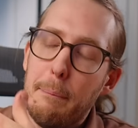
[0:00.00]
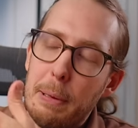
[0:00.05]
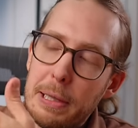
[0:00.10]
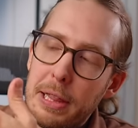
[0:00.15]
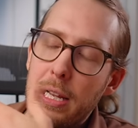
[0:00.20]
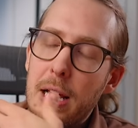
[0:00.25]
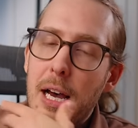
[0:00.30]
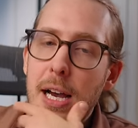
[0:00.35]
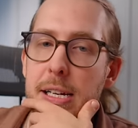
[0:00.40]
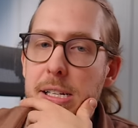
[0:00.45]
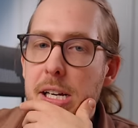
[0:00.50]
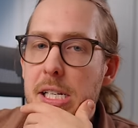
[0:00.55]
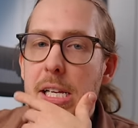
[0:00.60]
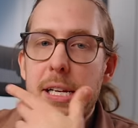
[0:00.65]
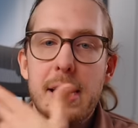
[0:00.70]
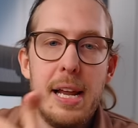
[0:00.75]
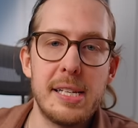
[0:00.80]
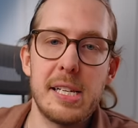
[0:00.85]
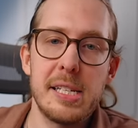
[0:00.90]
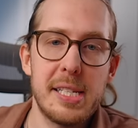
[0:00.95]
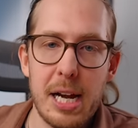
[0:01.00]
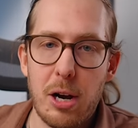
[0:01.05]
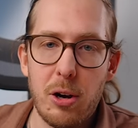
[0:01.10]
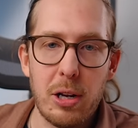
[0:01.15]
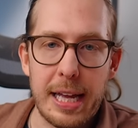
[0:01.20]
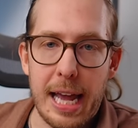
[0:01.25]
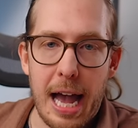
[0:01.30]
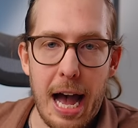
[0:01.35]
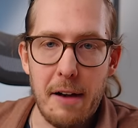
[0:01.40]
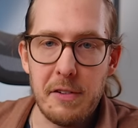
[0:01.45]
But the line doesn't
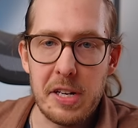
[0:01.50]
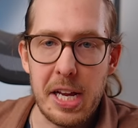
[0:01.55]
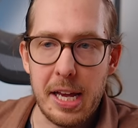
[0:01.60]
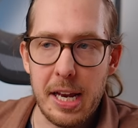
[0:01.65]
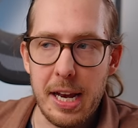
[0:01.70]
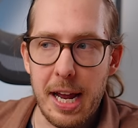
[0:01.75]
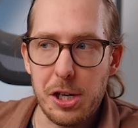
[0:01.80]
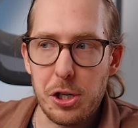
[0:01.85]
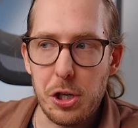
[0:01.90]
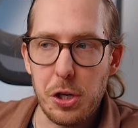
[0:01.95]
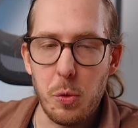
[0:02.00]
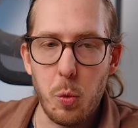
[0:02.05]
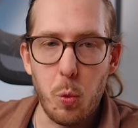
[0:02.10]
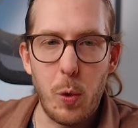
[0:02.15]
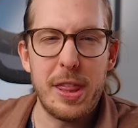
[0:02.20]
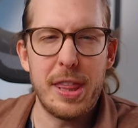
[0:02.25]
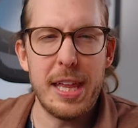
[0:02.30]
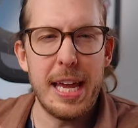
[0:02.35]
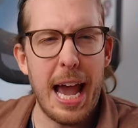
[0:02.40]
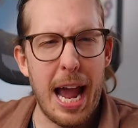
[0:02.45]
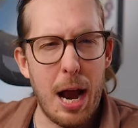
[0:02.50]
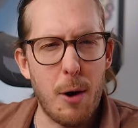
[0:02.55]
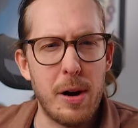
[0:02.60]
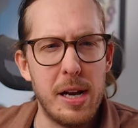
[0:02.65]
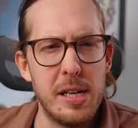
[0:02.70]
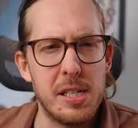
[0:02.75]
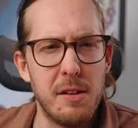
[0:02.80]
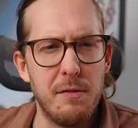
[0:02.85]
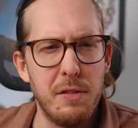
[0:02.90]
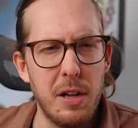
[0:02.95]
necessarily have any connection with the
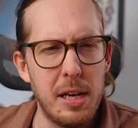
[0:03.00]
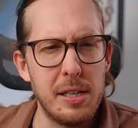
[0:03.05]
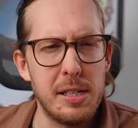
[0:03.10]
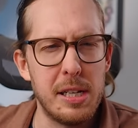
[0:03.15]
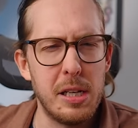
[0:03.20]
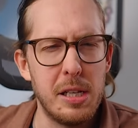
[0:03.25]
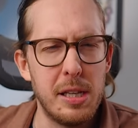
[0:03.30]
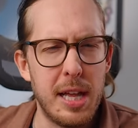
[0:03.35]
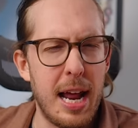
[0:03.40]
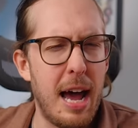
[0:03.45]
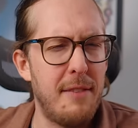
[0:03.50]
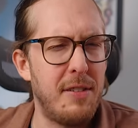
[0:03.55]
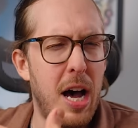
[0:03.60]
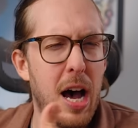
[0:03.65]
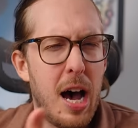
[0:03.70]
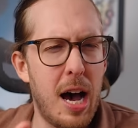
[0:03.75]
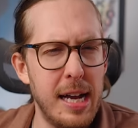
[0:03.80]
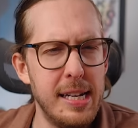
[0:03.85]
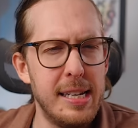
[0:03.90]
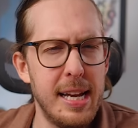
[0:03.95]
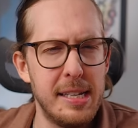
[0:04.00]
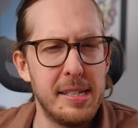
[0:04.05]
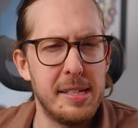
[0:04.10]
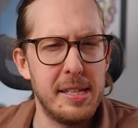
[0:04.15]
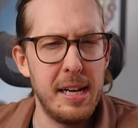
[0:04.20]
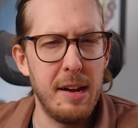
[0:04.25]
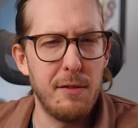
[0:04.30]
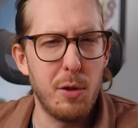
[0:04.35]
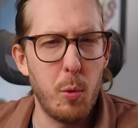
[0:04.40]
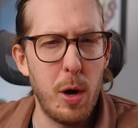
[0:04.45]
areas of London that have a high
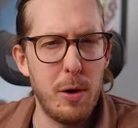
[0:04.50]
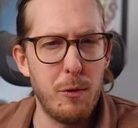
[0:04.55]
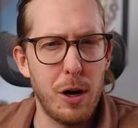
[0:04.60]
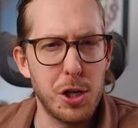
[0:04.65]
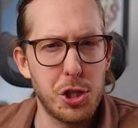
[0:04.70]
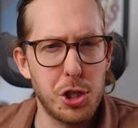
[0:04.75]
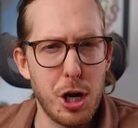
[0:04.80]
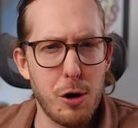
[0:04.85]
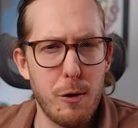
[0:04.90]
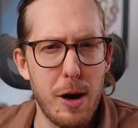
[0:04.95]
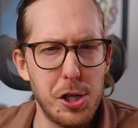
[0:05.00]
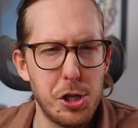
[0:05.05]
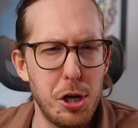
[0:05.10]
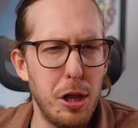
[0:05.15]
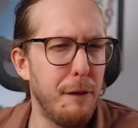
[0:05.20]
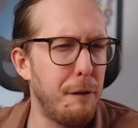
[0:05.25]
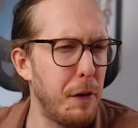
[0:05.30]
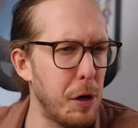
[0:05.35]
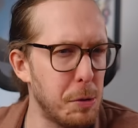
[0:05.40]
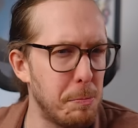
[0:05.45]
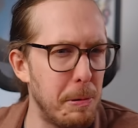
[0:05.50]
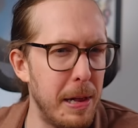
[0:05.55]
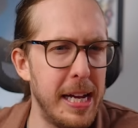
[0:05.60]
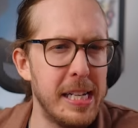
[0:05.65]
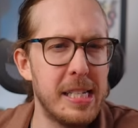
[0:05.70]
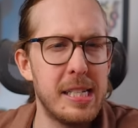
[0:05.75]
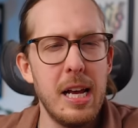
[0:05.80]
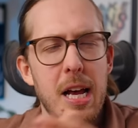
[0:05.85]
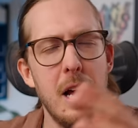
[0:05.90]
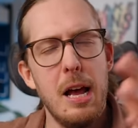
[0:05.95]
density of the Windrush generation in the first
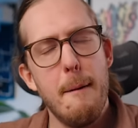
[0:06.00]
place.